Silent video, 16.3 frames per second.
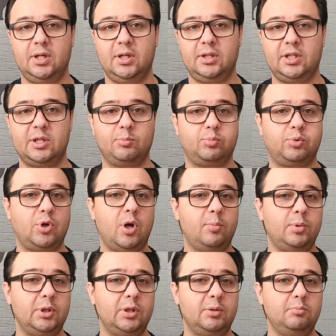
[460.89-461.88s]
The
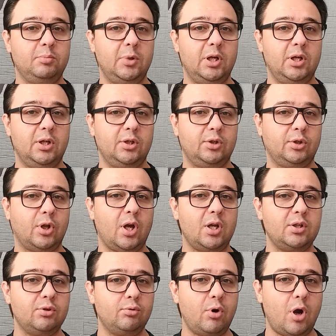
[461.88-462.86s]
problem? Neither